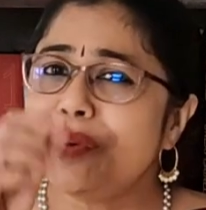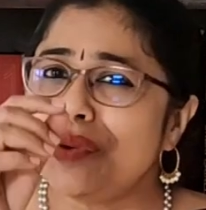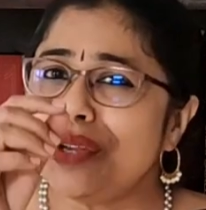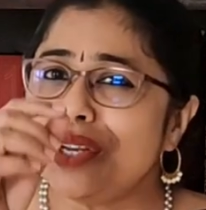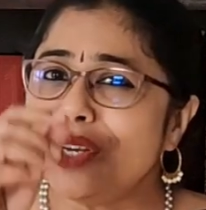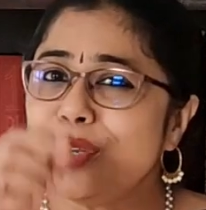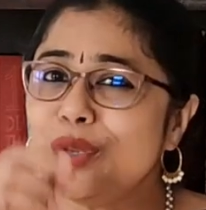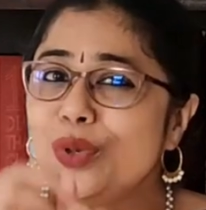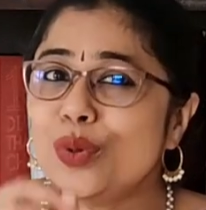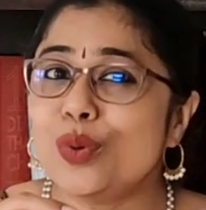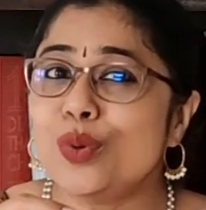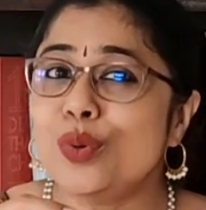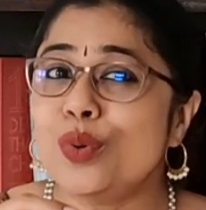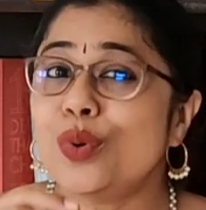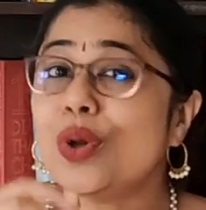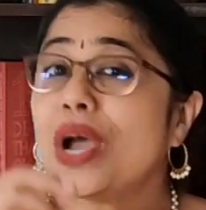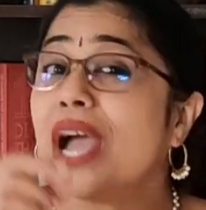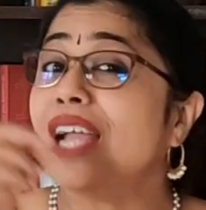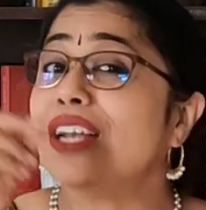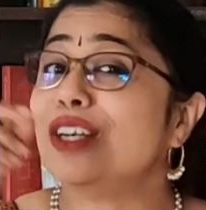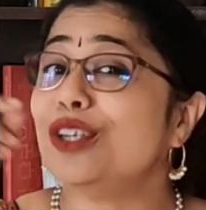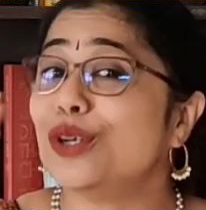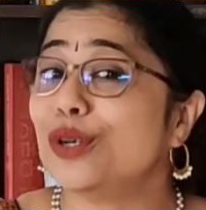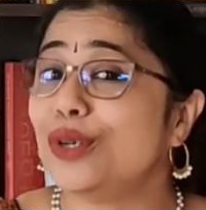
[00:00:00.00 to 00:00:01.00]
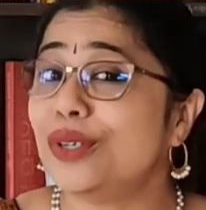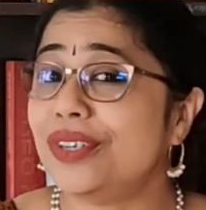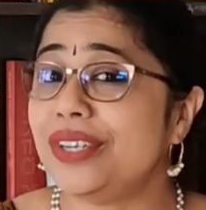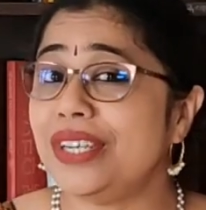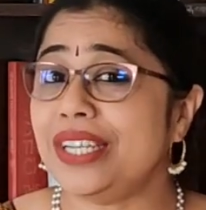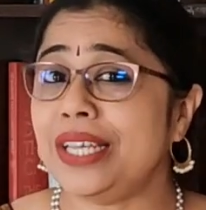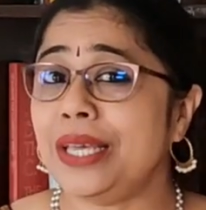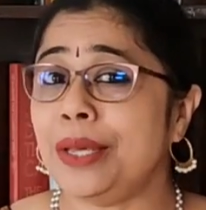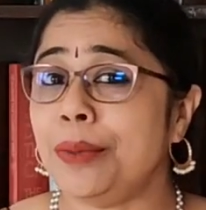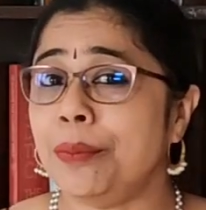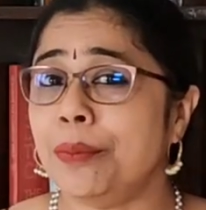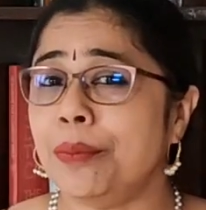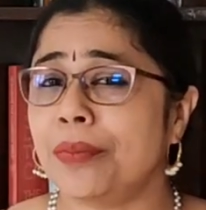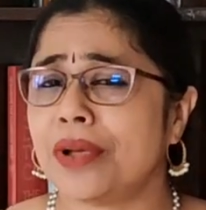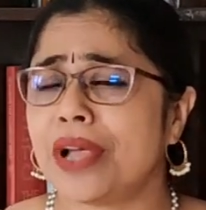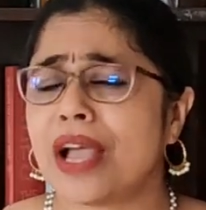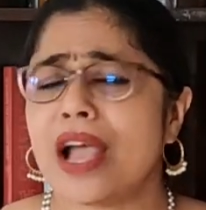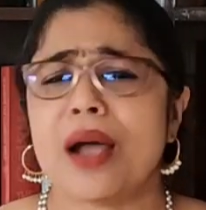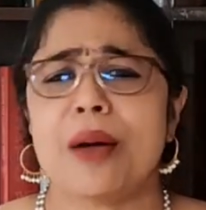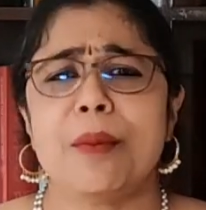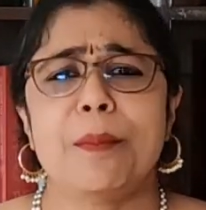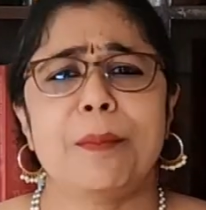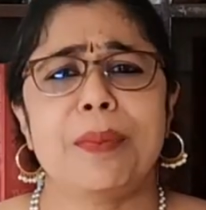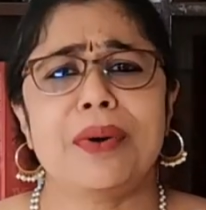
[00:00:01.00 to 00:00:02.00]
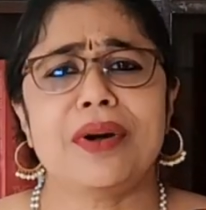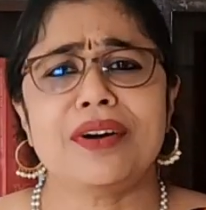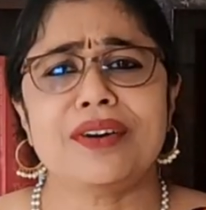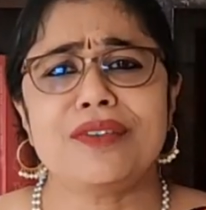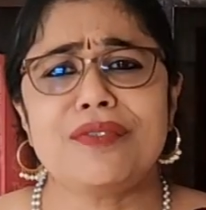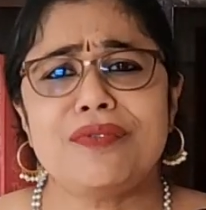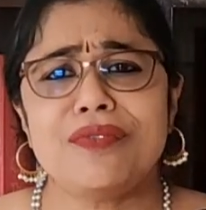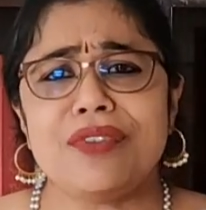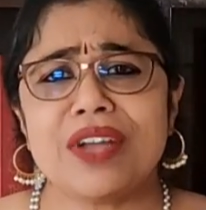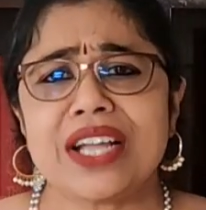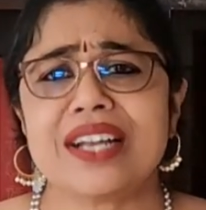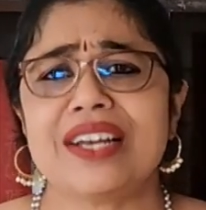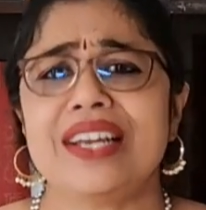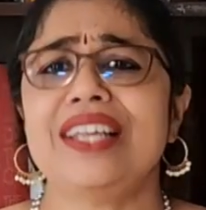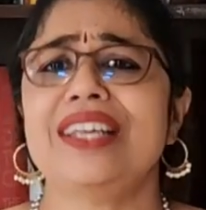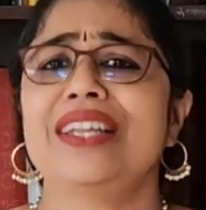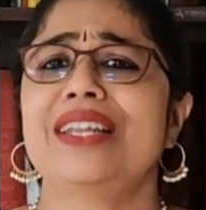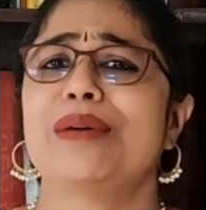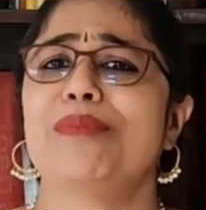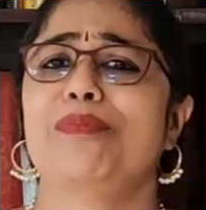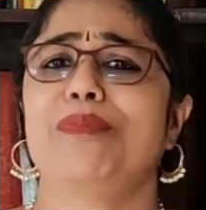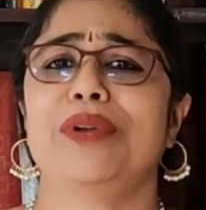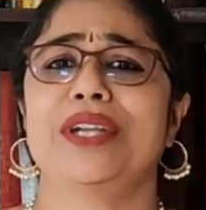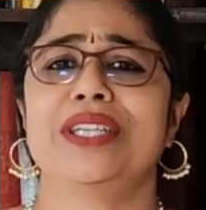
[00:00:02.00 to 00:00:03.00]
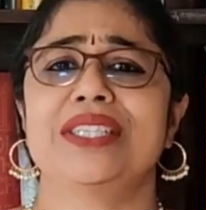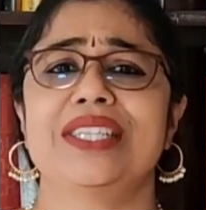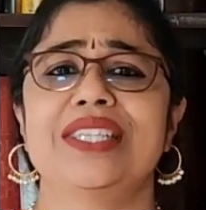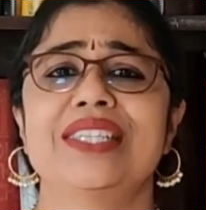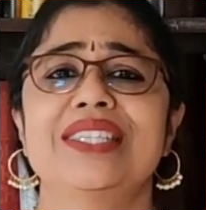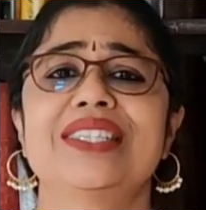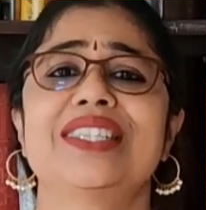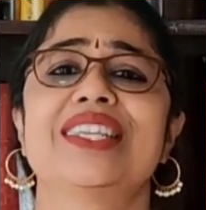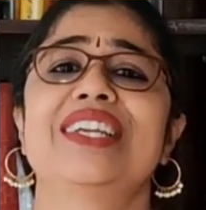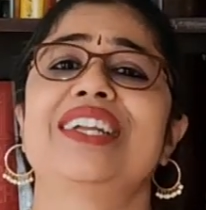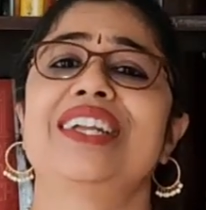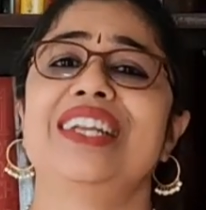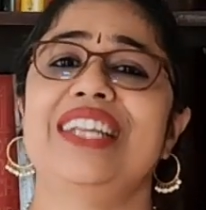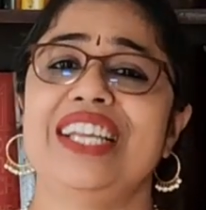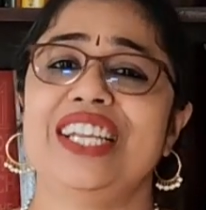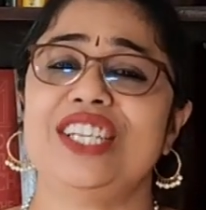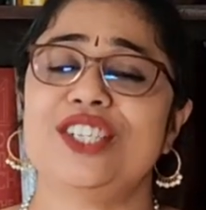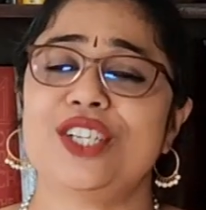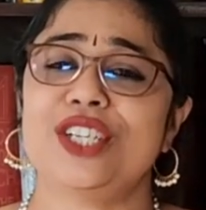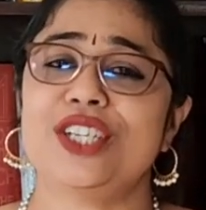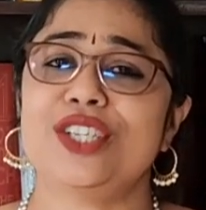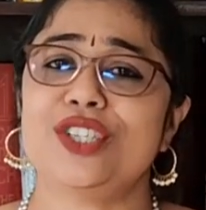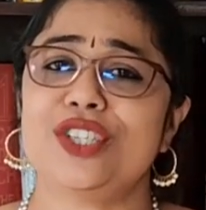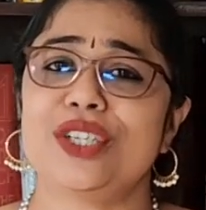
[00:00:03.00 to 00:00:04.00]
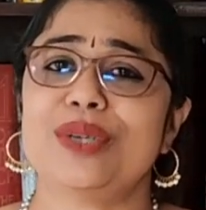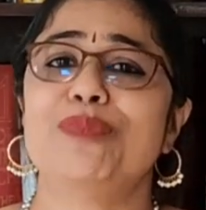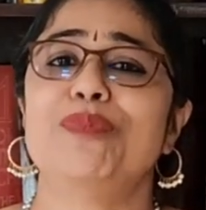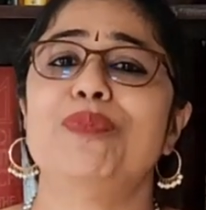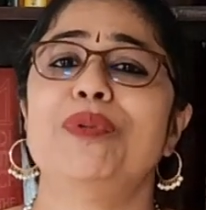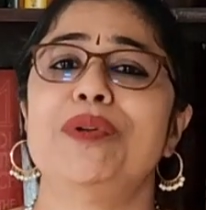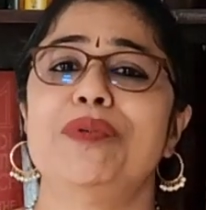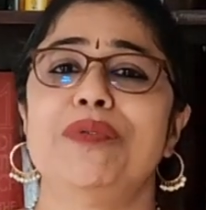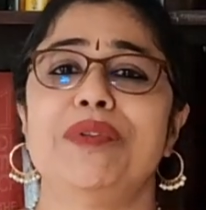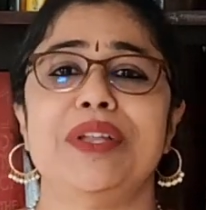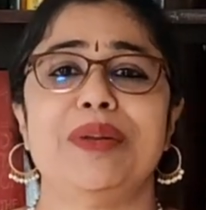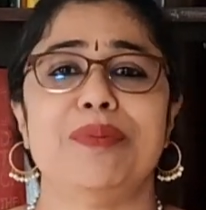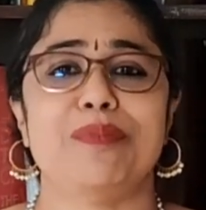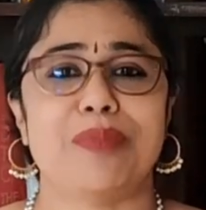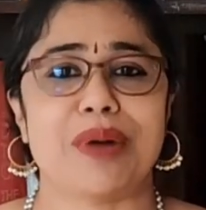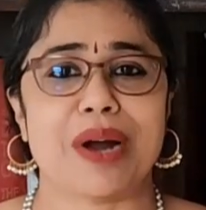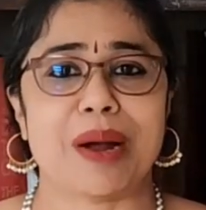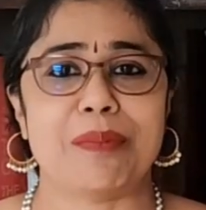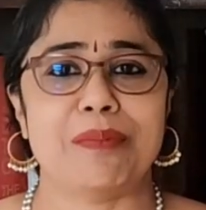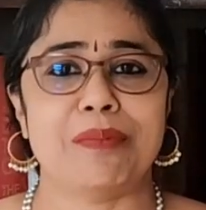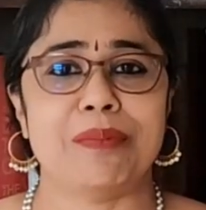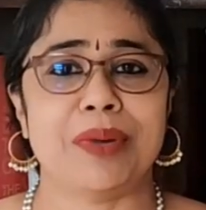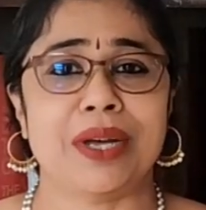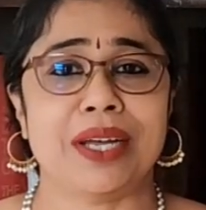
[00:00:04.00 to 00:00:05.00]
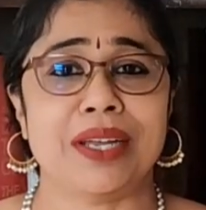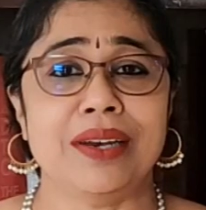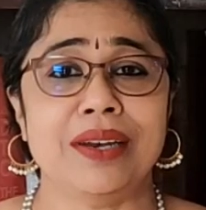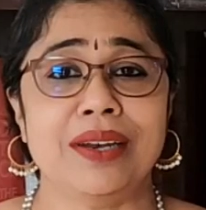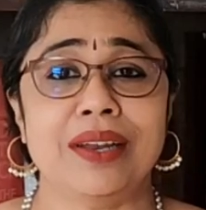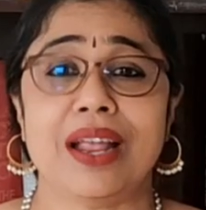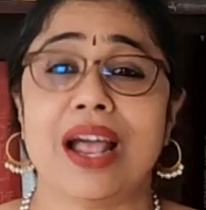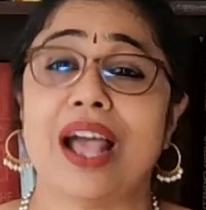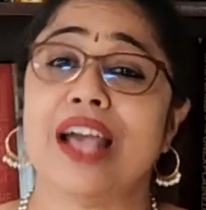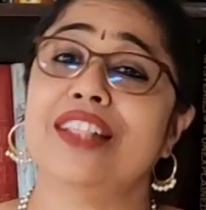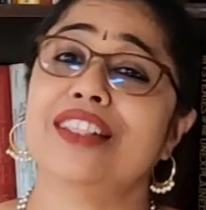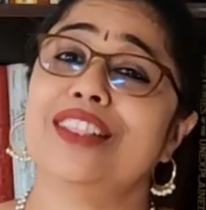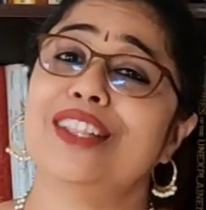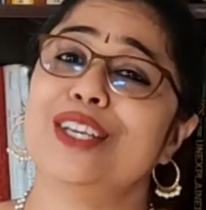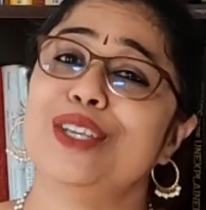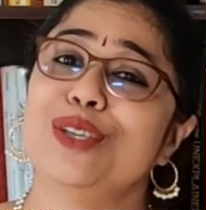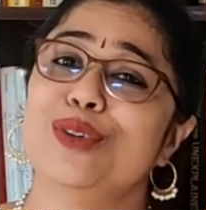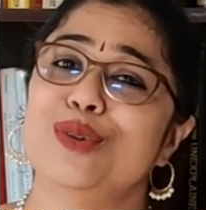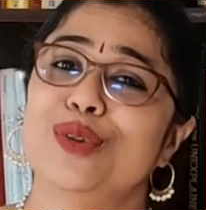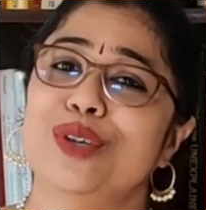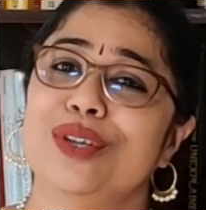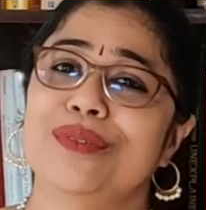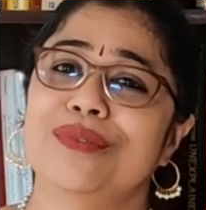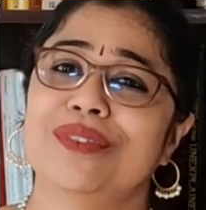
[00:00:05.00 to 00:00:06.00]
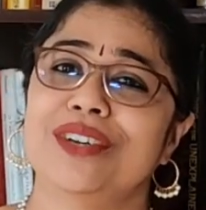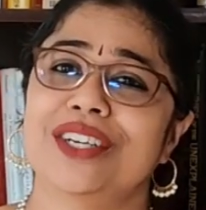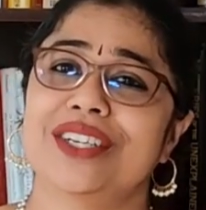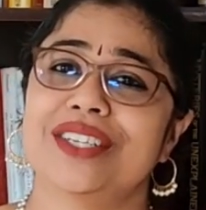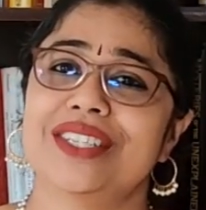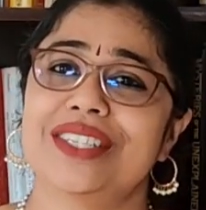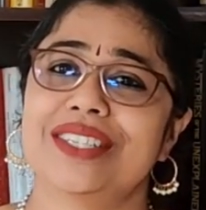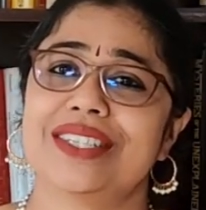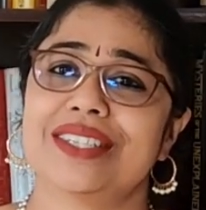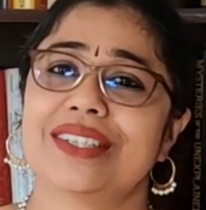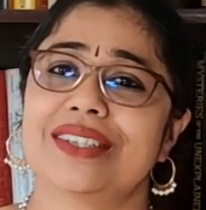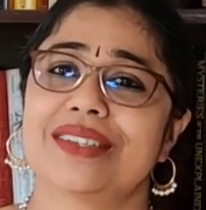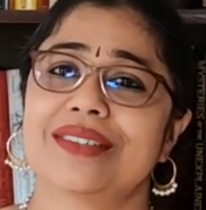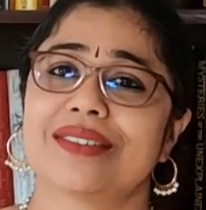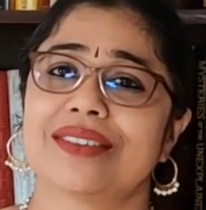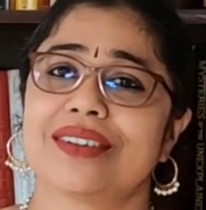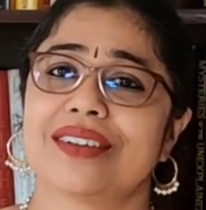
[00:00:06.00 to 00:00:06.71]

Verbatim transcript: between you and your dream perfectly represents the relationship between Brahman and the universe.